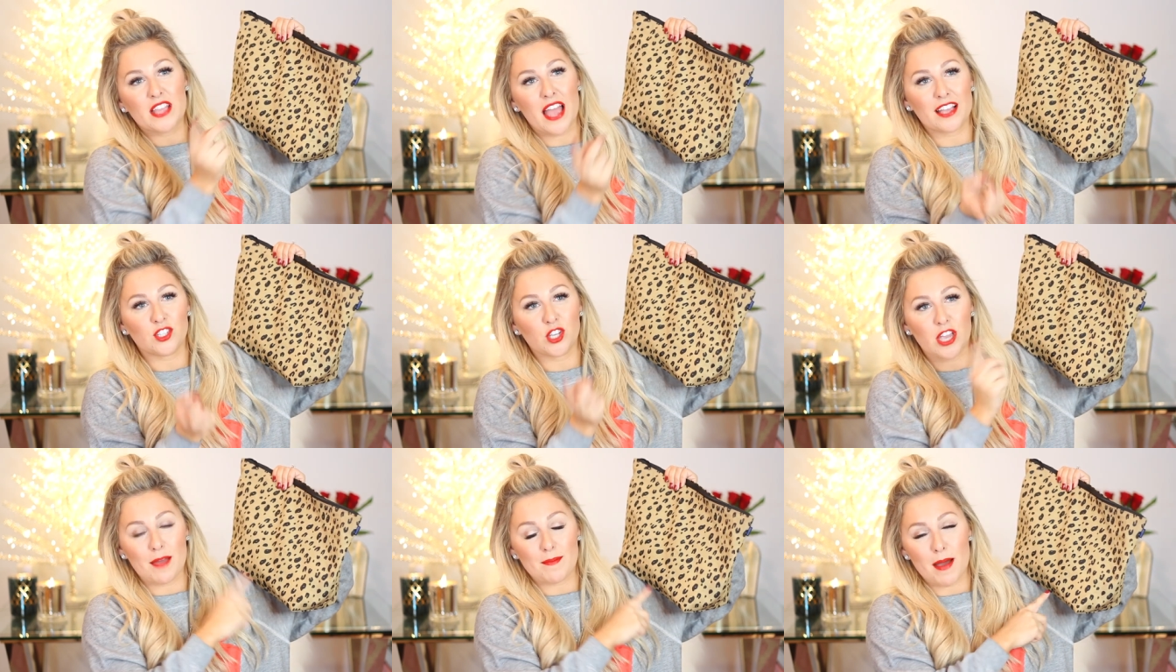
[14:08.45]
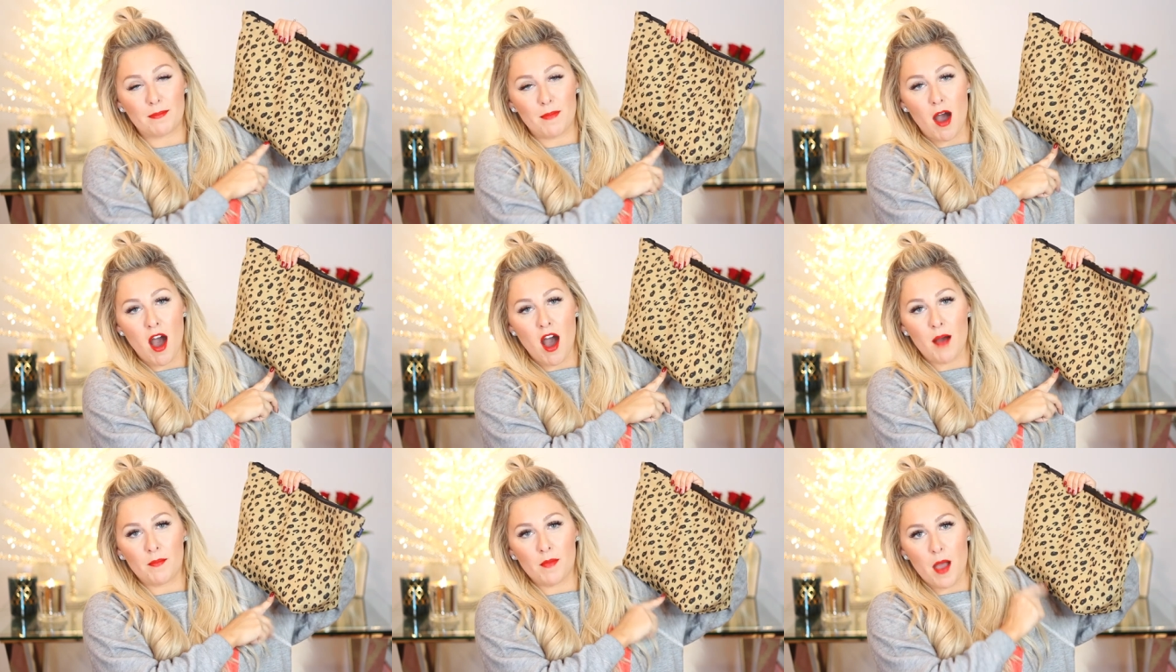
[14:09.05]
I actually got my
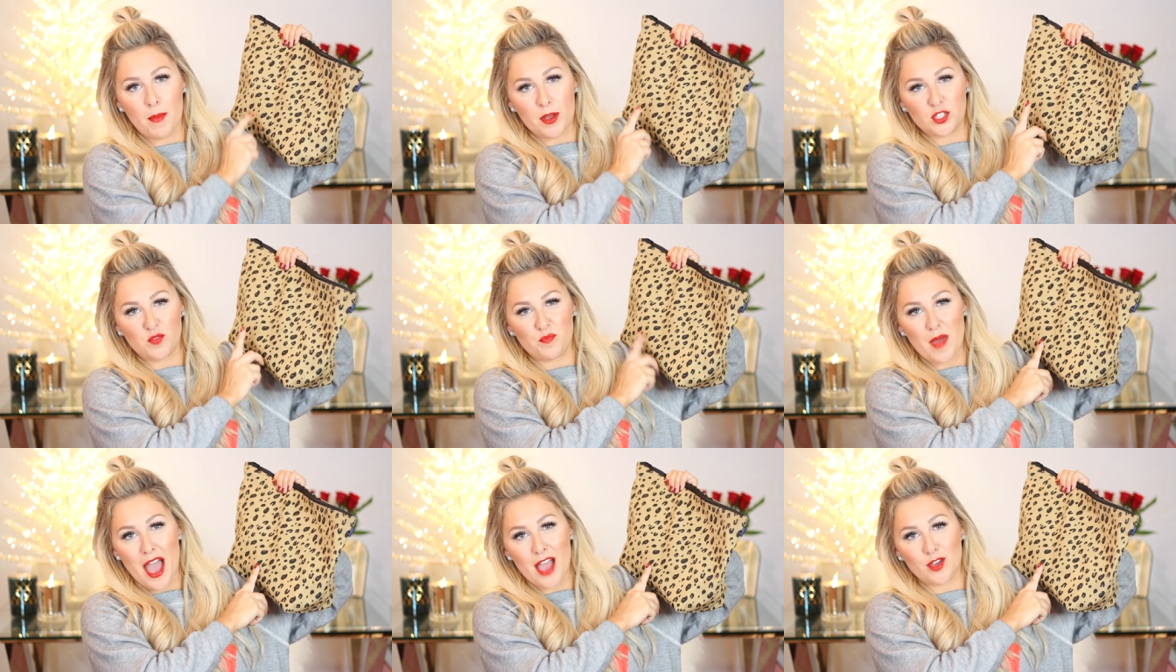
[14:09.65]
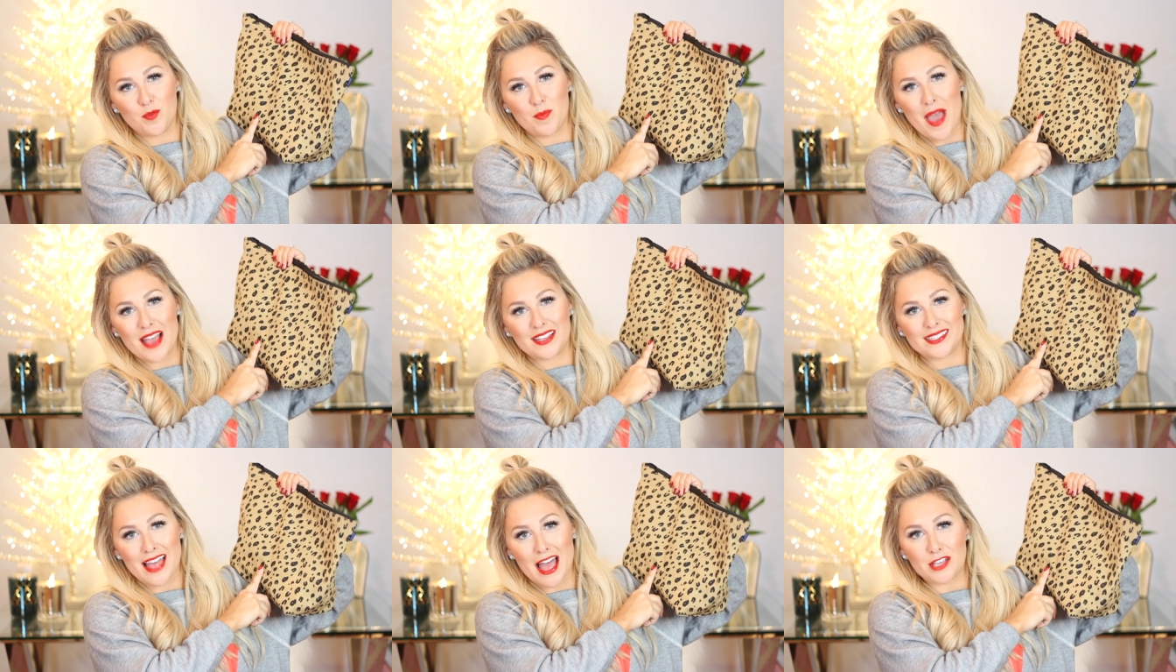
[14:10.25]
mom a bunch of Baggu
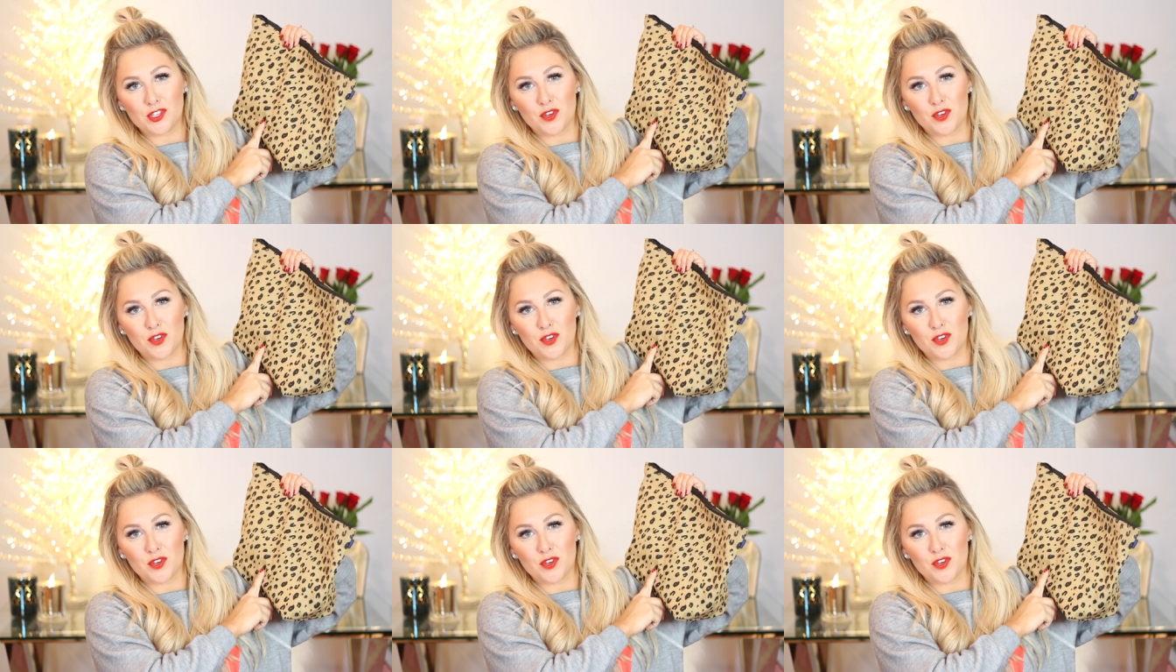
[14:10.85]
bags last